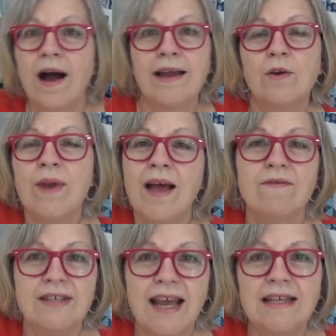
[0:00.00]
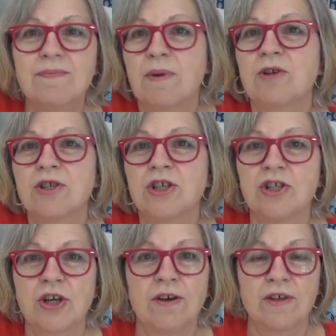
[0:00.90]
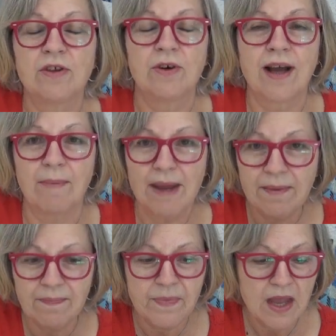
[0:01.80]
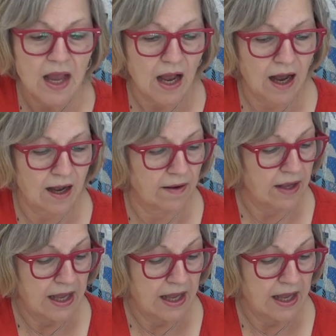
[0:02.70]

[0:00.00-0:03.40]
I don't have dates, but I'm just going to share that they're coming. Uh,